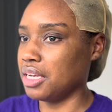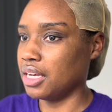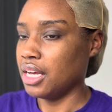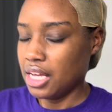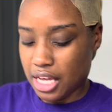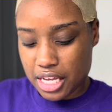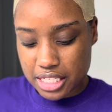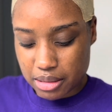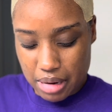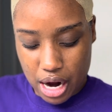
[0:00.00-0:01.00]

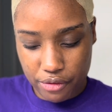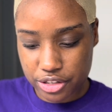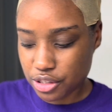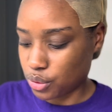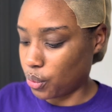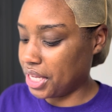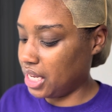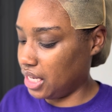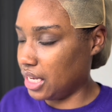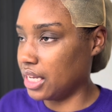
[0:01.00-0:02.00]
Some officers went
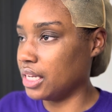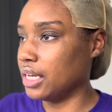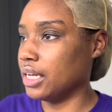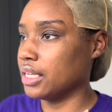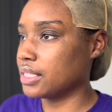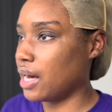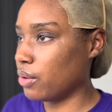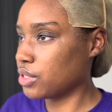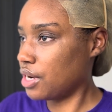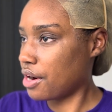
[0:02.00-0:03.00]
in,
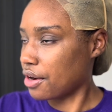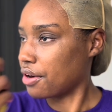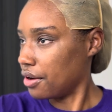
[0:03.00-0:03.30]
talked to her.